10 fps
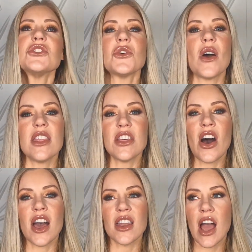So I
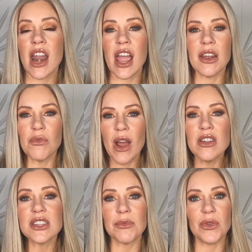thought, and I had
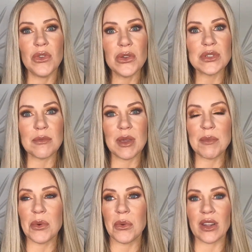read some reviews that
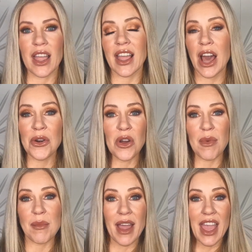people were like, I don't know
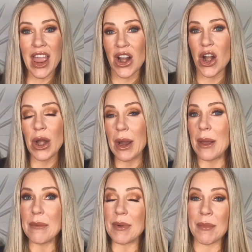about my hair,
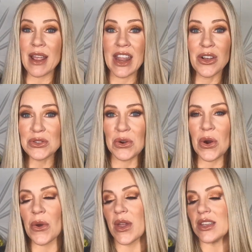but my nails are
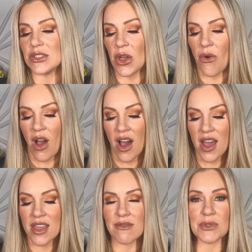growing. So
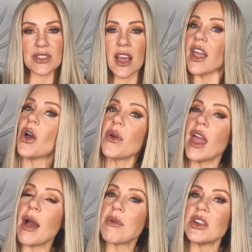I was like,
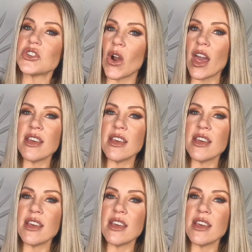okay, I'm gonna try